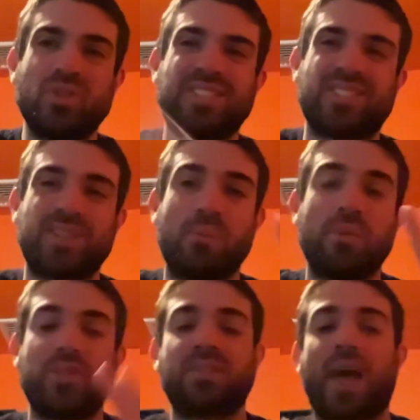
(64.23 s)
some of
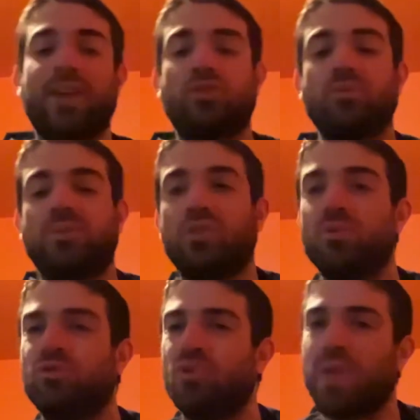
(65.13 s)
the statues, they
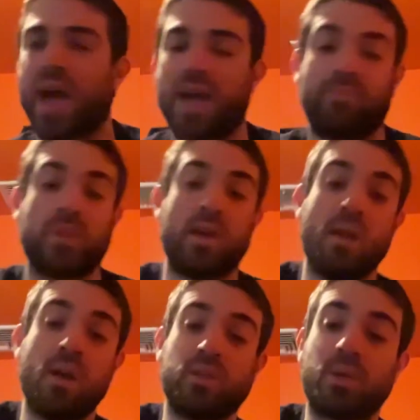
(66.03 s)
do that.
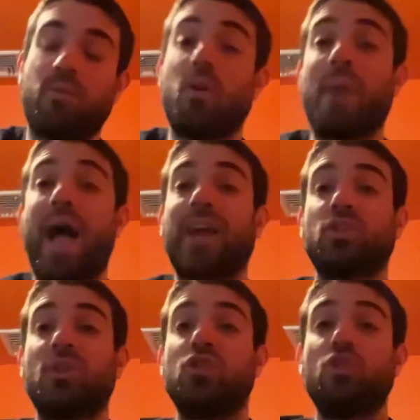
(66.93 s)
Some of them
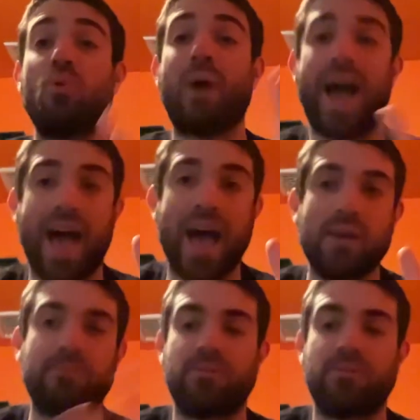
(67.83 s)
actually do have